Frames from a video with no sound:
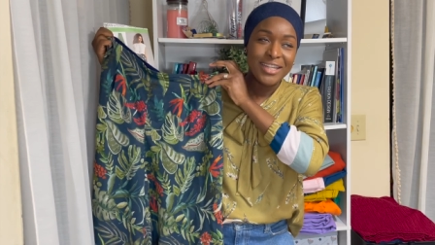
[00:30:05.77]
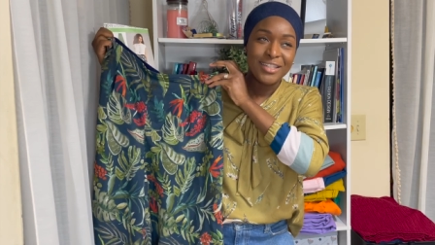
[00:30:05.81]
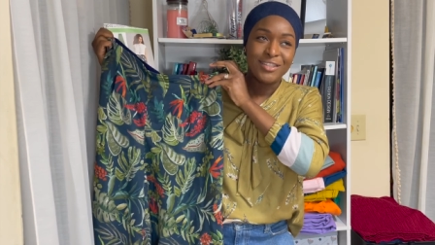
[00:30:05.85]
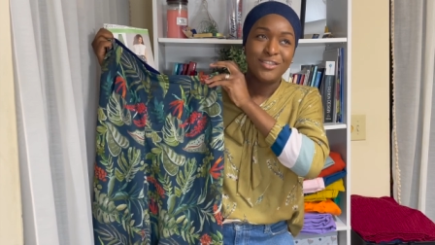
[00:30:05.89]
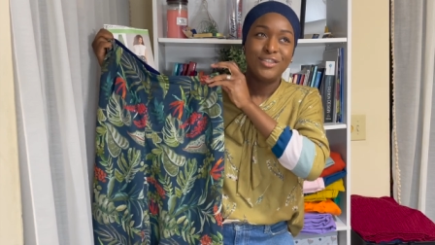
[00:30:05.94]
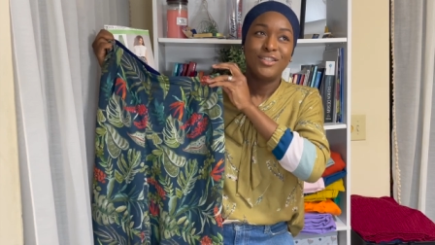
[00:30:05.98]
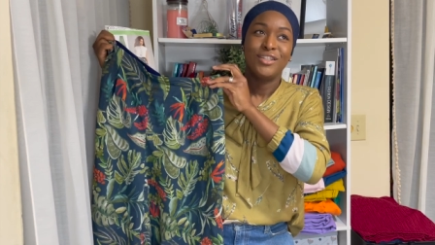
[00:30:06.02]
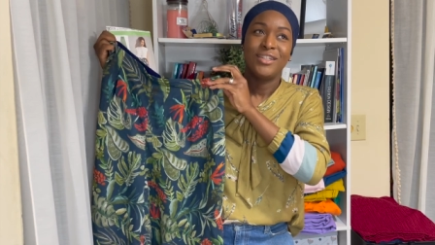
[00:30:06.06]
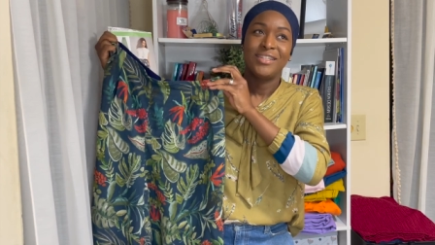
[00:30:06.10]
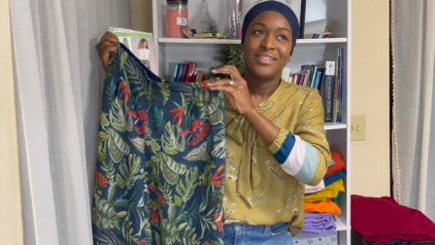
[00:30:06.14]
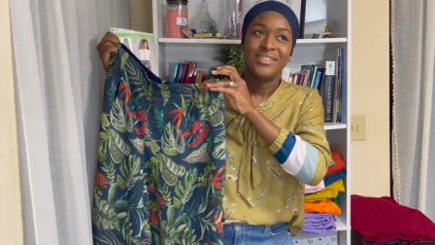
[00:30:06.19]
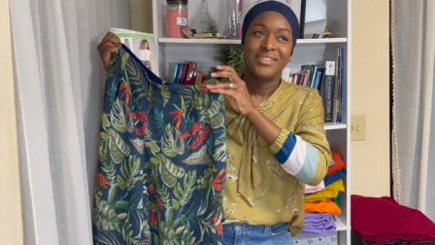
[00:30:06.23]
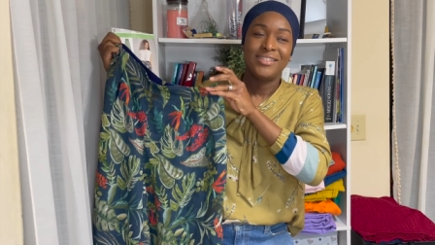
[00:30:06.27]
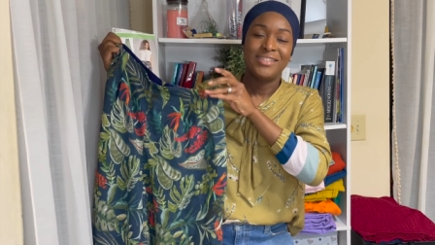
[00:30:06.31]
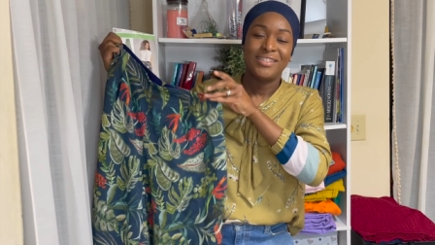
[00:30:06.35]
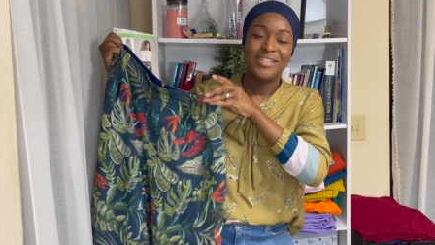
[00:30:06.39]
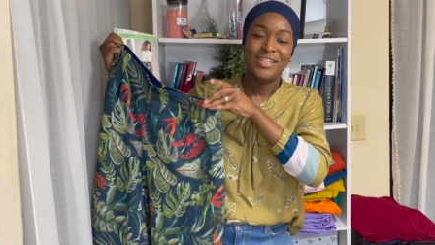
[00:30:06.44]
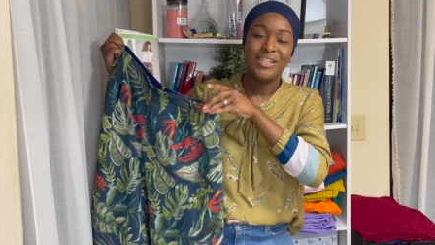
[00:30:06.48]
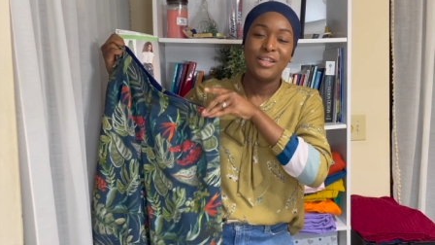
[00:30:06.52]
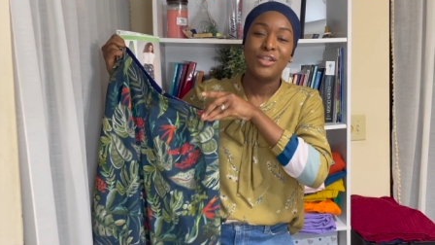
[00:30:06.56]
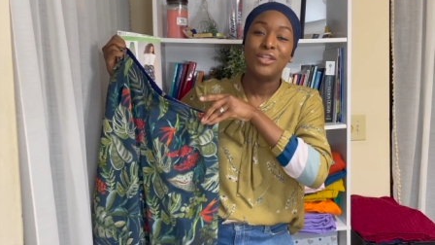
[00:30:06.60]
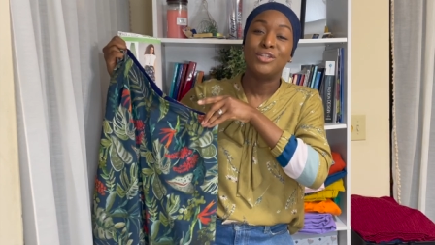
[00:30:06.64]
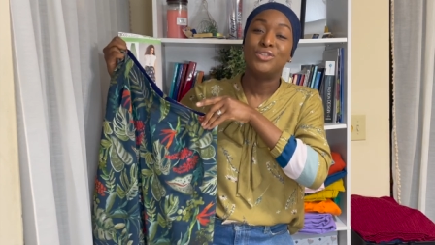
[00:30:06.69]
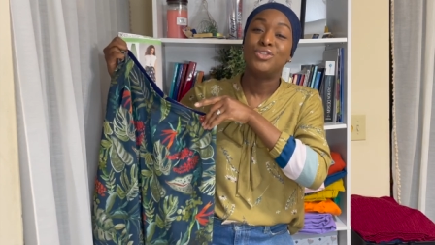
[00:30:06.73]
It
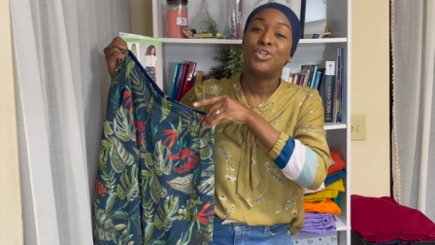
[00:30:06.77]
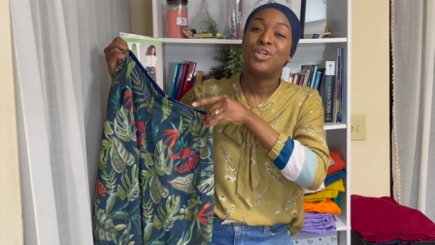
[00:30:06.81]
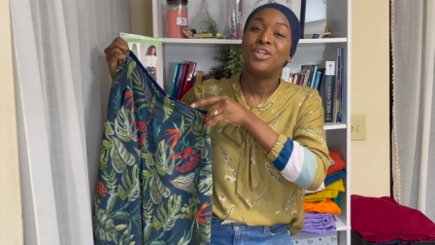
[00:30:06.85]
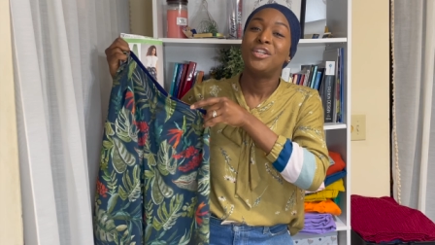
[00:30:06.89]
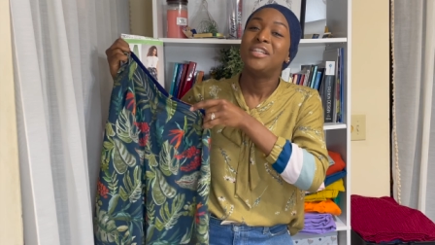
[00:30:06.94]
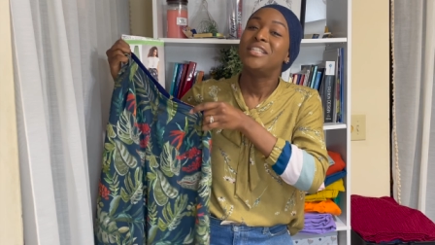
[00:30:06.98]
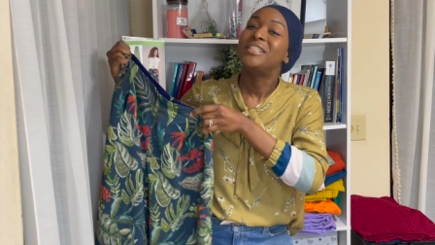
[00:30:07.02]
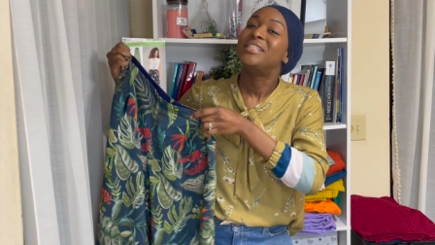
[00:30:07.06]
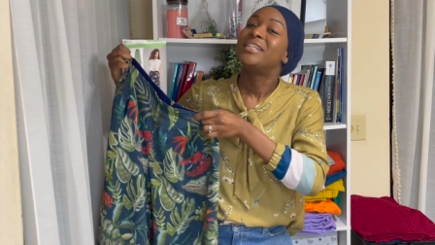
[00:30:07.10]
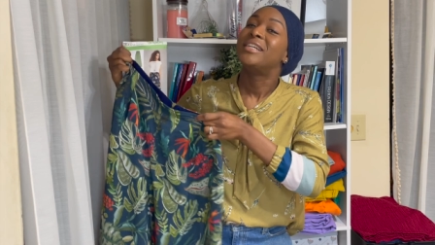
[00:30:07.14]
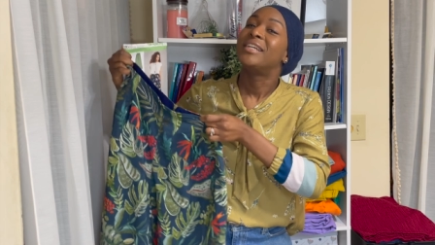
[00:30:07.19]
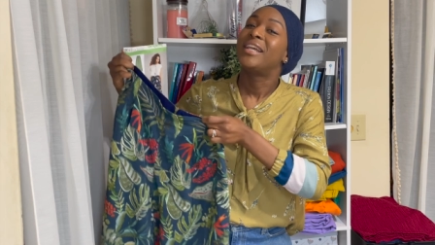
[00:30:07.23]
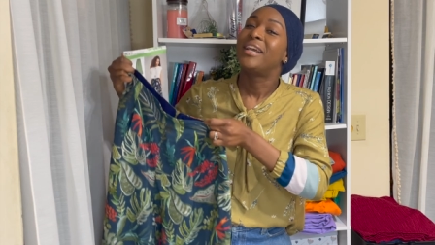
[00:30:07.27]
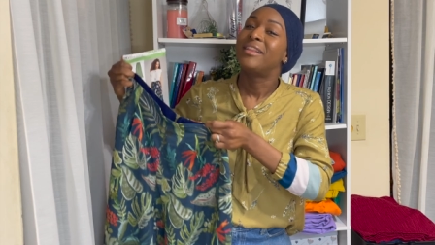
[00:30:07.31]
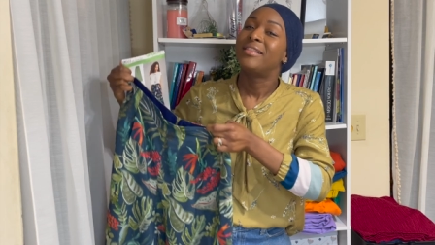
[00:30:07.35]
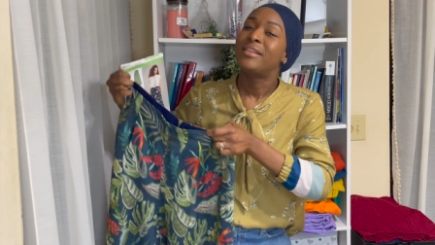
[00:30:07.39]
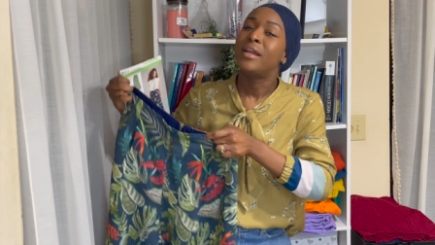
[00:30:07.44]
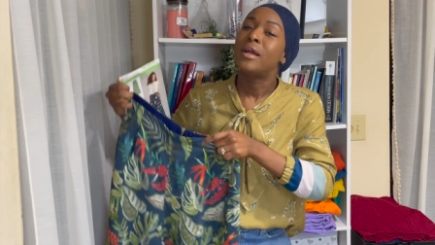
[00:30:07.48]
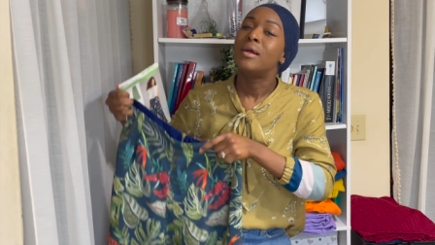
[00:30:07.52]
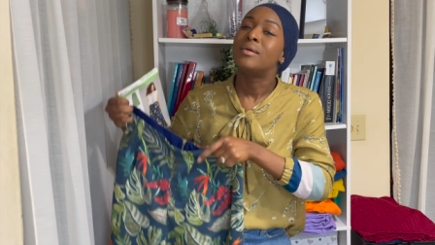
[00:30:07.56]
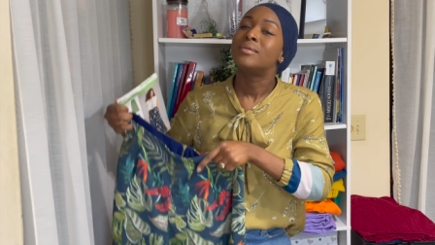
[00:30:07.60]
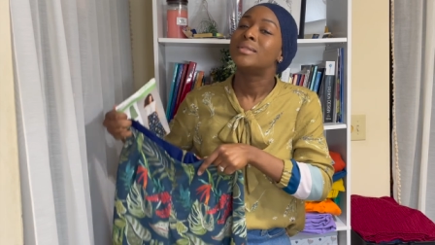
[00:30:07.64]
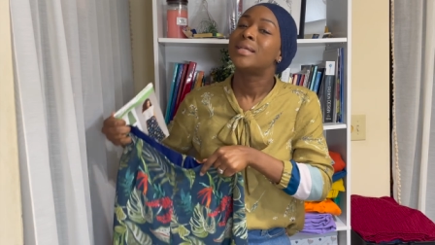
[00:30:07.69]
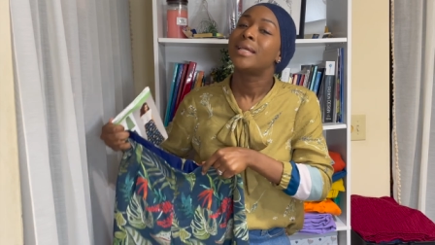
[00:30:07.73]
just, the journey to get
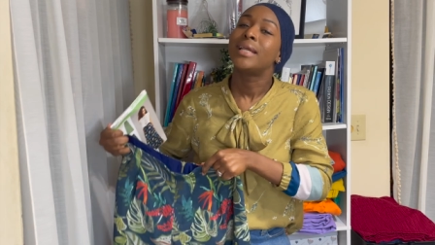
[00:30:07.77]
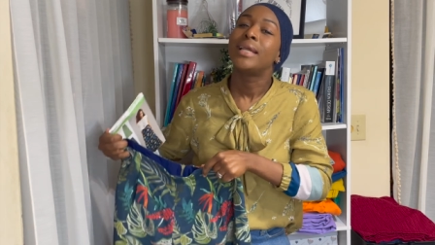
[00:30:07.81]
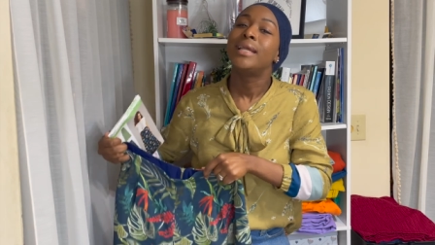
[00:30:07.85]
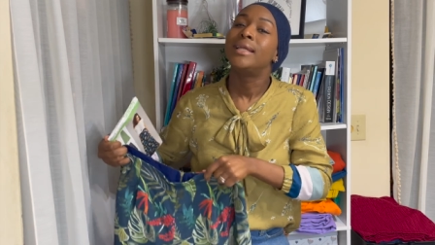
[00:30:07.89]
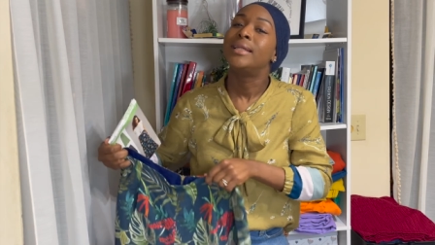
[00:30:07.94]
there, I was like,